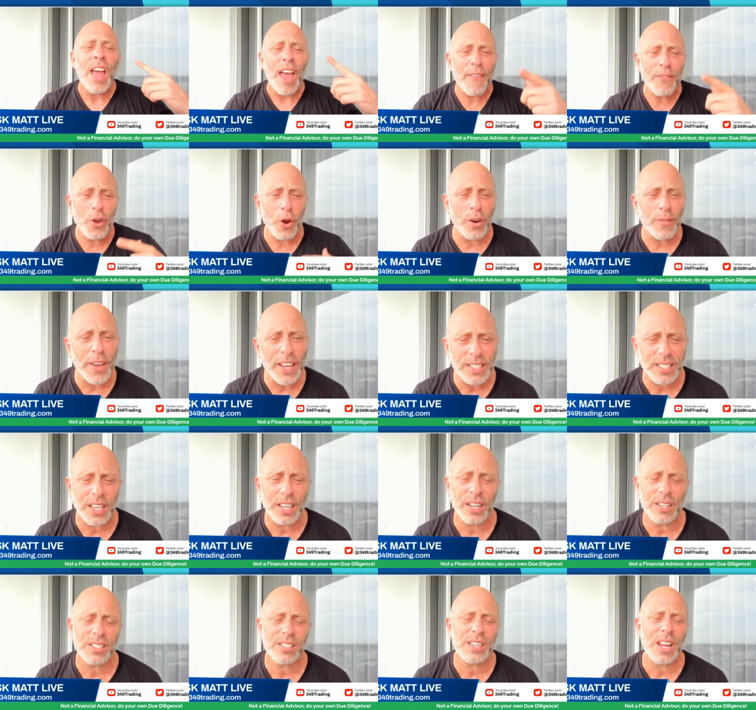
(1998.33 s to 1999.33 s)
If you're investing
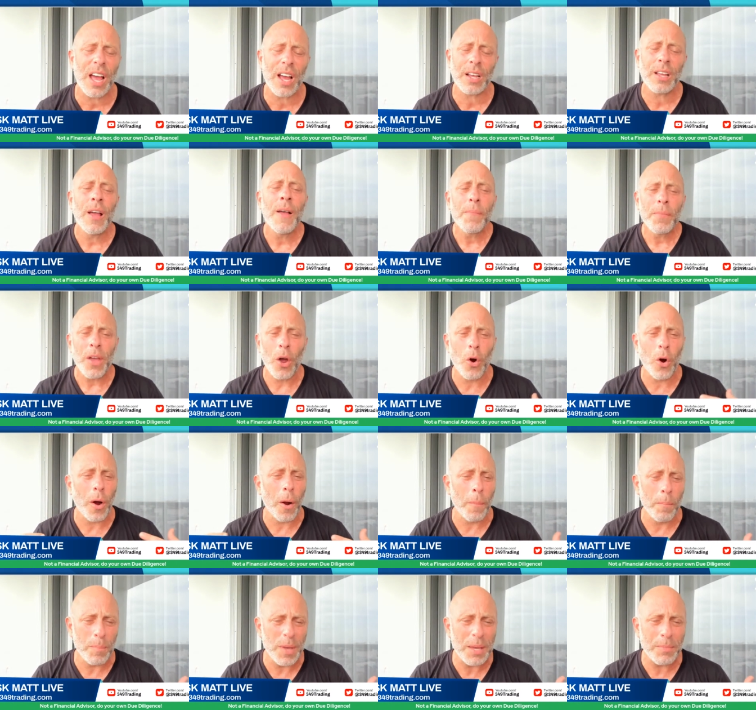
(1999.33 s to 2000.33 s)
in a stock or
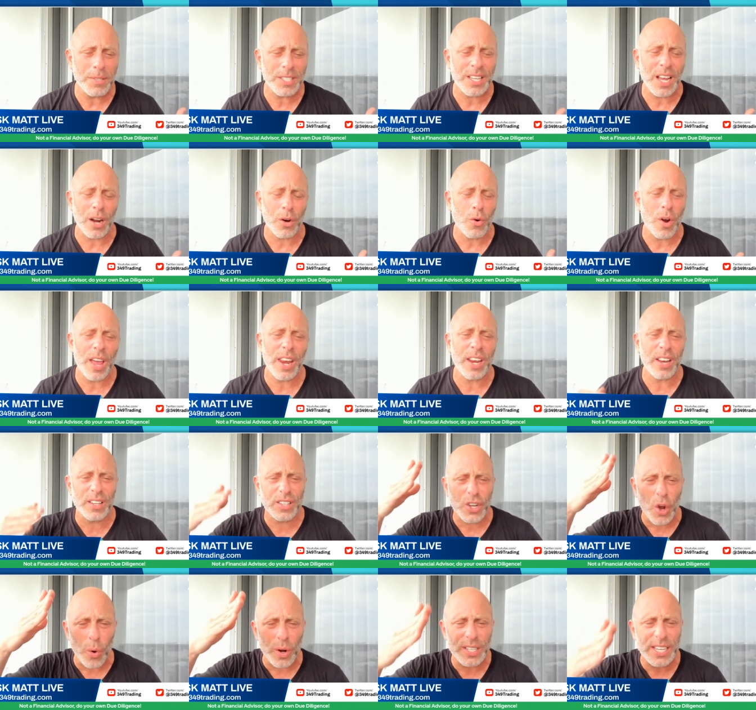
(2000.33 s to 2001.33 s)
a meme stock, right, and
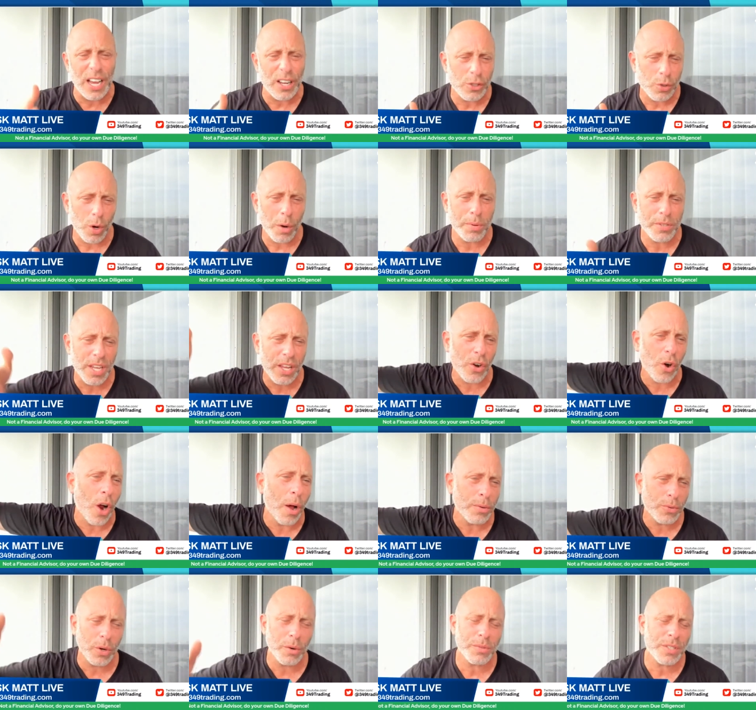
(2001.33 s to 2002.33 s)
it's going down 20% or
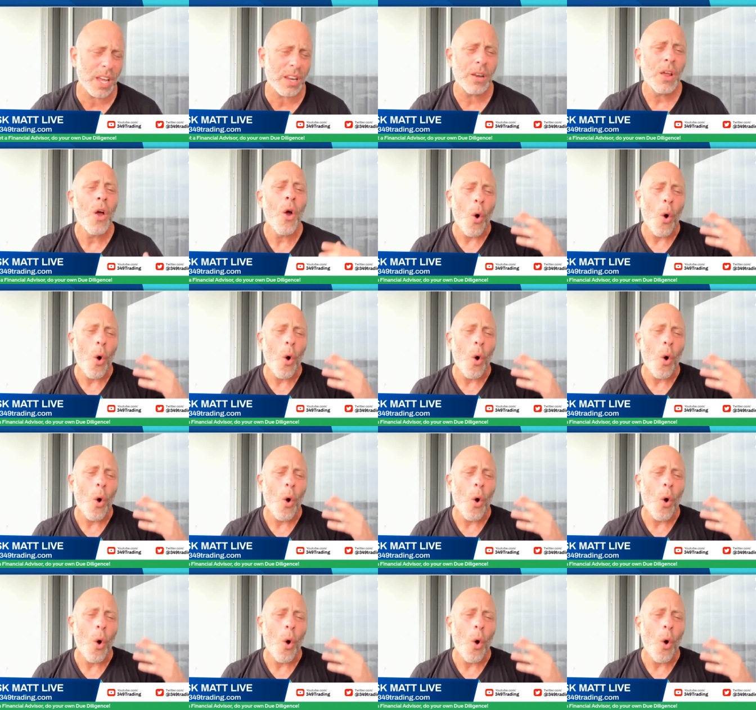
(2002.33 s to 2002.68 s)
up 20%,